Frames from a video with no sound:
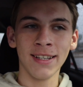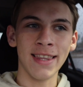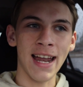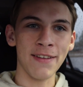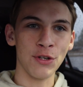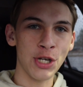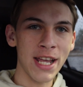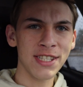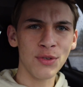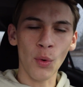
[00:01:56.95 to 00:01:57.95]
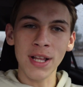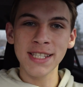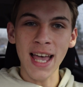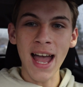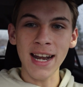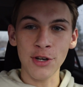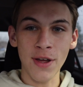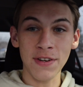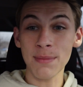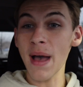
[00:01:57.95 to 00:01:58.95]
that if you chase in one side and you
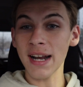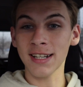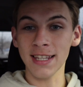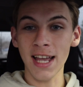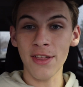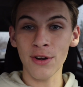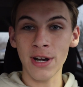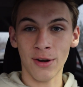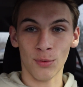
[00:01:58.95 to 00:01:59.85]
have to get back to the other in a